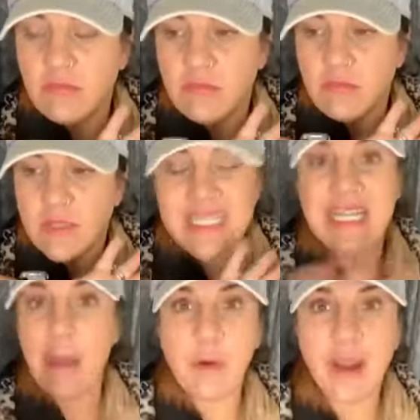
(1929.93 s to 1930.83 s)

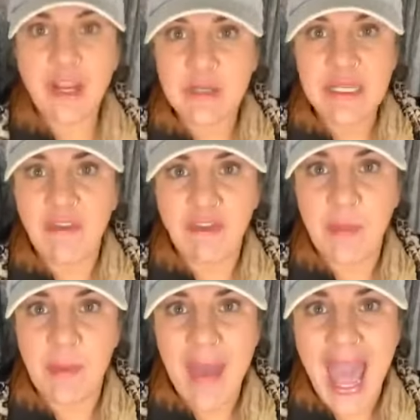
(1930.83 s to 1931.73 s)
separate yourself from the
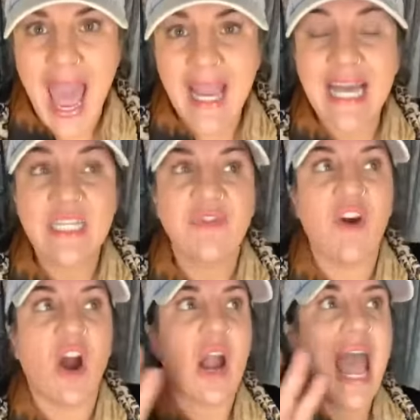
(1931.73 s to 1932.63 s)
pack as far
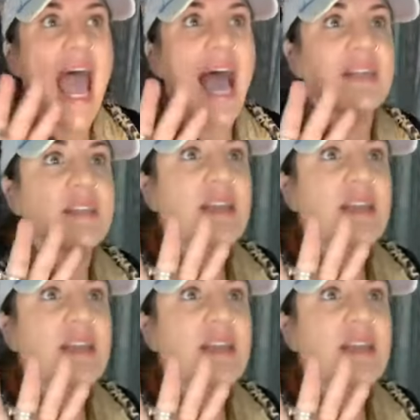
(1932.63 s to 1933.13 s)
as